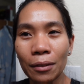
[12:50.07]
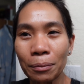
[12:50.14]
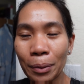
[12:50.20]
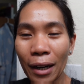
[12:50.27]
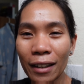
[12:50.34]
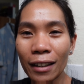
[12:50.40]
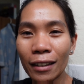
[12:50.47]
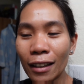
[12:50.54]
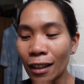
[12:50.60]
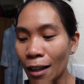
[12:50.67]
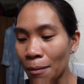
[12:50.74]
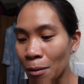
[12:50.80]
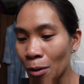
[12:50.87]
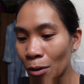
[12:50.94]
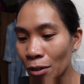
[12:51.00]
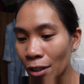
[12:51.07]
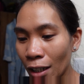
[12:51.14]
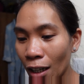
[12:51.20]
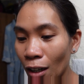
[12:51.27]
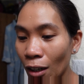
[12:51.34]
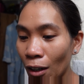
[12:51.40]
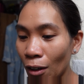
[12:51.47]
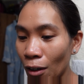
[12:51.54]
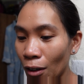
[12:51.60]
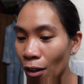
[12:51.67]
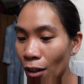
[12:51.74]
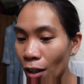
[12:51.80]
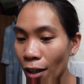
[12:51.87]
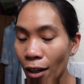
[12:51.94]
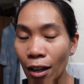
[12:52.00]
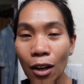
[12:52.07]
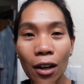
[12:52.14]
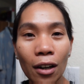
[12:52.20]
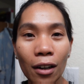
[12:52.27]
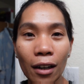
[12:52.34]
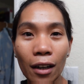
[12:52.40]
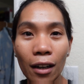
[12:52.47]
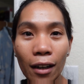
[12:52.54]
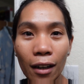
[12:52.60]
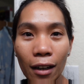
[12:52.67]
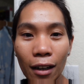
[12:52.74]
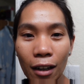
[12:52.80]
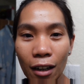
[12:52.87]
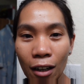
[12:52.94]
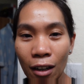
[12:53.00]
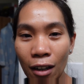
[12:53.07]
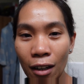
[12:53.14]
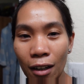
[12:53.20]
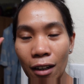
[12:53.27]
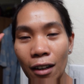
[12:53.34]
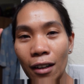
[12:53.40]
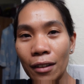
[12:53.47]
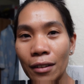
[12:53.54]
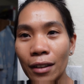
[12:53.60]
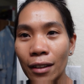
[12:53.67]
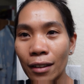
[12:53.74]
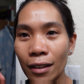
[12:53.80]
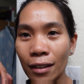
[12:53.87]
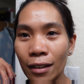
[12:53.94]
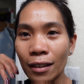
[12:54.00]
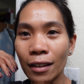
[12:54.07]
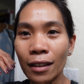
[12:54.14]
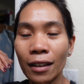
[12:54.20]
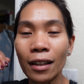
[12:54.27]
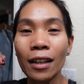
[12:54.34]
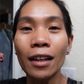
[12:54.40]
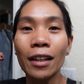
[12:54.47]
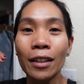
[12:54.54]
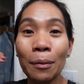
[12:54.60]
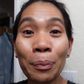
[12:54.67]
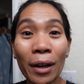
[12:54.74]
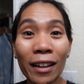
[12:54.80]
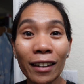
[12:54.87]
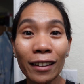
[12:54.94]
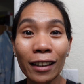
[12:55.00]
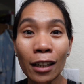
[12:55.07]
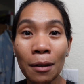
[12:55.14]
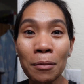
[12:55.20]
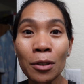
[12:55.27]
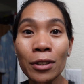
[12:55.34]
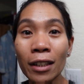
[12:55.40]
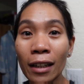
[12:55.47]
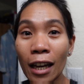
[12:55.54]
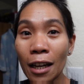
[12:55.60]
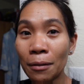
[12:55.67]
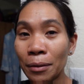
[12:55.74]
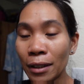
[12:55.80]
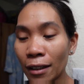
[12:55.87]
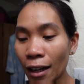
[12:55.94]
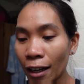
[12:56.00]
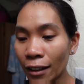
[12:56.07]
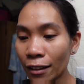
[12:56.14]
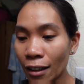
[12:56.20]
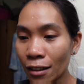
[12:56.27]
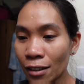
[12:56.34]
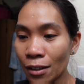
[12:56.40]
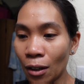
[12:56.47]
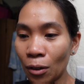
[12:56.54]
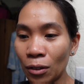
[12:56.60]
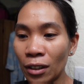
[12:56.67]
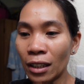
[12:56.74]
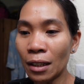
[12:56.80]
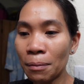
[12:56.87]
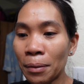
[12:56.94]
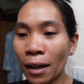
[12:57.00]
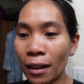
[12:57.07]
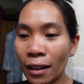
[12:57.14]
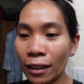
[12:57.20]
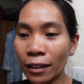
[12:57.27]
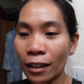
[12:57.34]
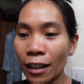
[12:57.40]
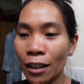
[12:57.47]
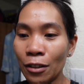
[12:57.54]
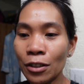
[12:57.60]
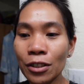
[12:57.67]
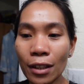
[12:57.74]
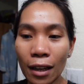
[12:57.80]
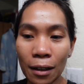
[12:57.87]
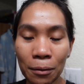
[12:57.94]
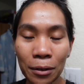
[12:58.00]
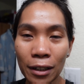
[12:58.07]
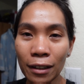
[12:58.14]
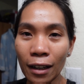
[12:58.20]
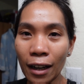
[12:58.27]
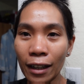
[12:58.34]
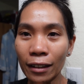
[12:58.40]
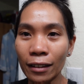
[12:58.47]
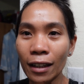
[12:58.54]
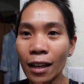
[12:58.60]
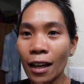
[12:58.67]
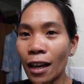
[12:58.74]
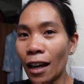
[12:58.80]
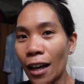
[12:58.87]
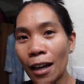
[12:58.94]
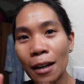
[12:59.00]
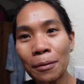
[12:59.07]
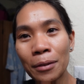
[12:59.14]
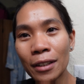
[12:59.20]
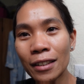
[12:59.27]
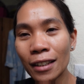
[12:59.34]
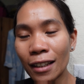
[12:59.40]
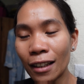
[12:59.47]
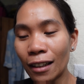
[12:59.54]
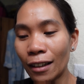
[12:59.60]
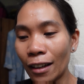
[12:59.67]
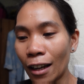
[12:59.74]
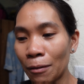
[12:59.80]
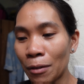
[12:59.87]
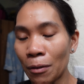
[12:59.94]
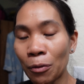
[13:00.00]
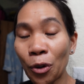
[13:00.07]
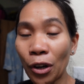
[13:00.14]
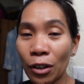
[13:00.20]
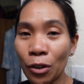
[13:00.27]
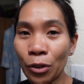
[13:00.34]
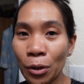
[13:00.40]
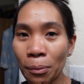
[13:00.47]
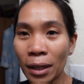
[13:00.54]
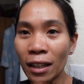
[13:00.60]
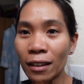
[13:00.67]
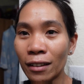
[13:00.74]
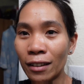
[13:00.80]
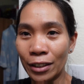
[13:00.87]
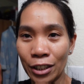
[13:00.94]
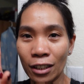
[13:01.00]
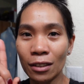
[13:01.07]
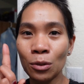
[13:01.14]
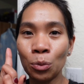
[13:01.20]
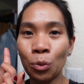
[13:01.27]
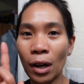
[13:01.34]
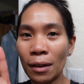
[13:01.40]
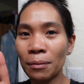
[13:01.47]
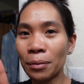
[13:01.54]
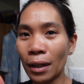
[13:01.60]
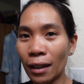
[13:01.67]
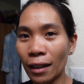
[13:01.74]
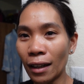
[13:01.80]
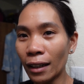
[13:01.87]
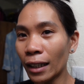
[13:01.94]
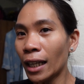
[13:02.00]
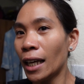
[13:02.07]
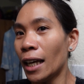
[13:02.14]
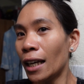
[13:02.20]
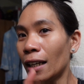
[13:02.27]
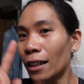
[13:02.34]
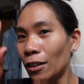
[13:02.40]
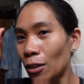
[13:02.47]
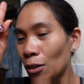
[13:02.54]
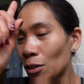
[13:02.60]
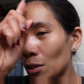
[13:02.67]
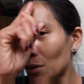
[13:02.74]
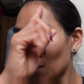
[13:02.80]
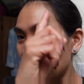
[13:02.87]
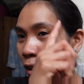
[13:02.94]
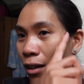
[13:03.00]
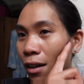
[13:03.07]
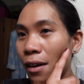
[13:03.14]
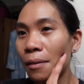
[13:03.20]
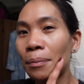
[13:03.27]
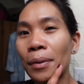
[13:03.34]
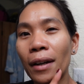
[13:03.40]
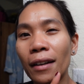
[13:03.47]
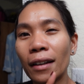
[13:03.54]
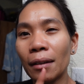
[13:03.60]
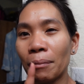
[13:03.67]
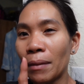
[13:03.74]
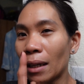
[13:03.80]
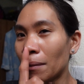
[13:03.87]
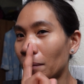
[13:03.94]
product that I'm using, the product that I'm using every night. That's the only product that I use every night, every single night before I go to bed. Just one product. Those product make